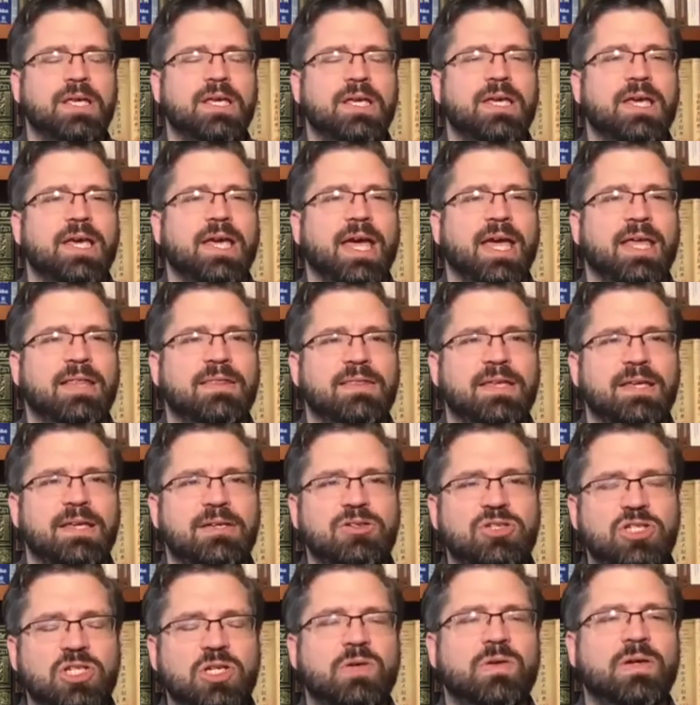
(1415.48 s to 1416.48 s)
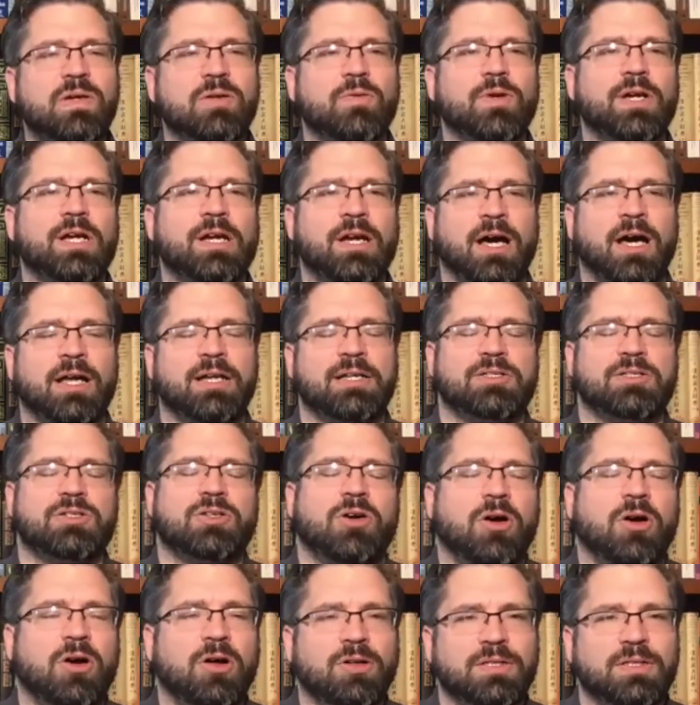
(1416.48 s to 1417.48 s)
and then doing what God has
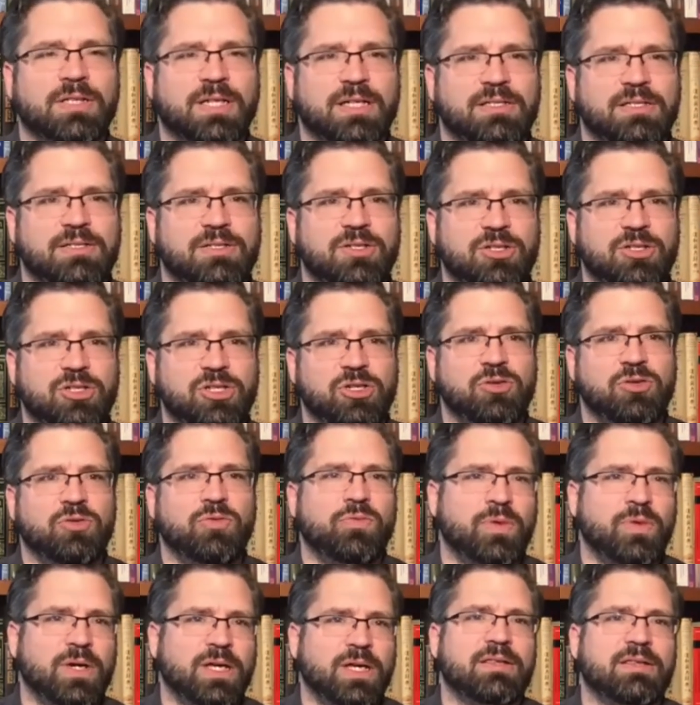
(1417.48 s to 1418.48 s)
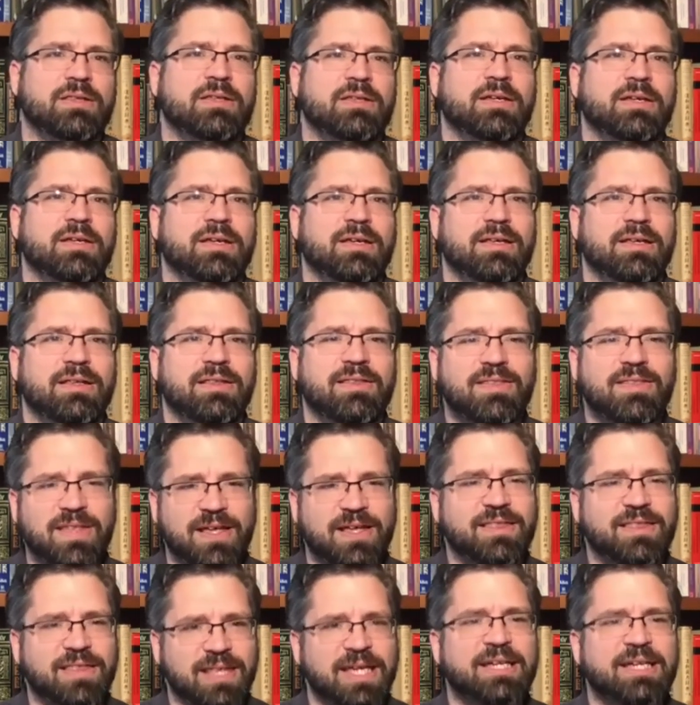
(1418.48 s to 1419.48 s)
called us to do with the
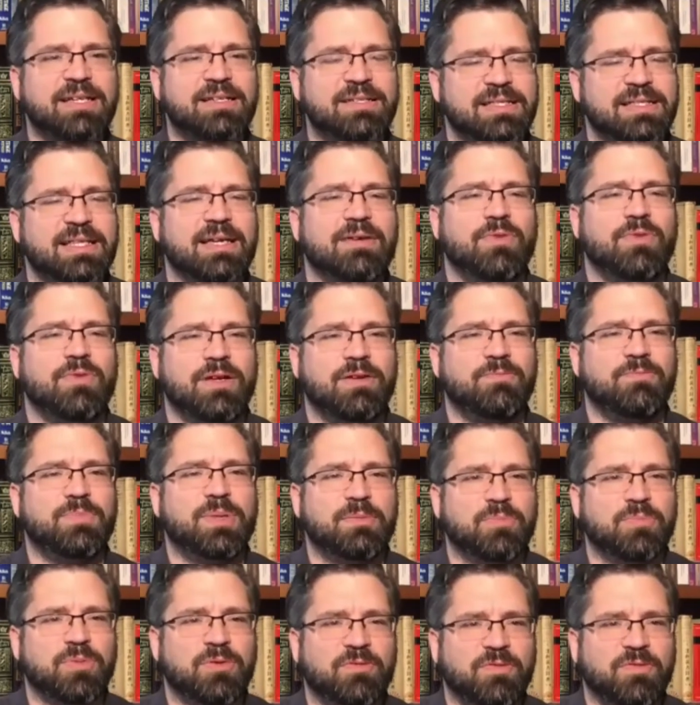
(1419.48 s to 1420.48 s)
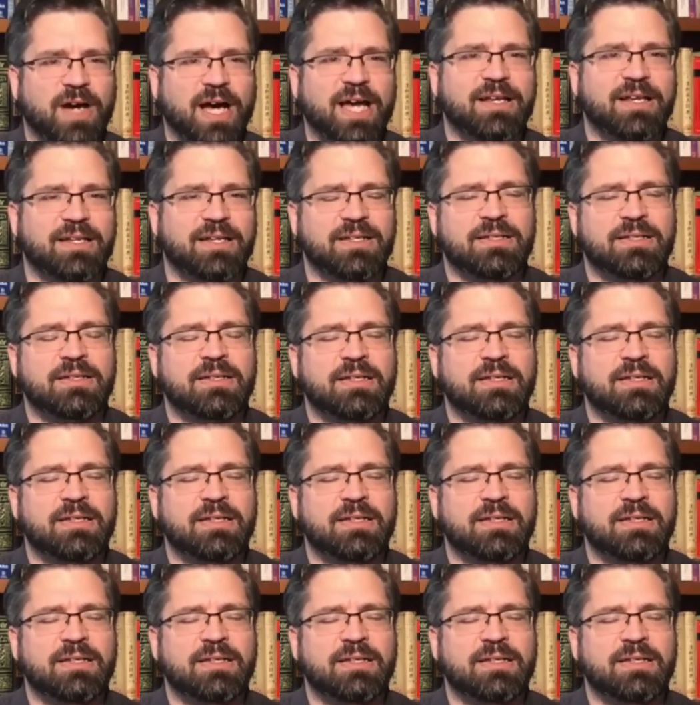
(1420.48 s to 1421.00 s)
things that we've been provided.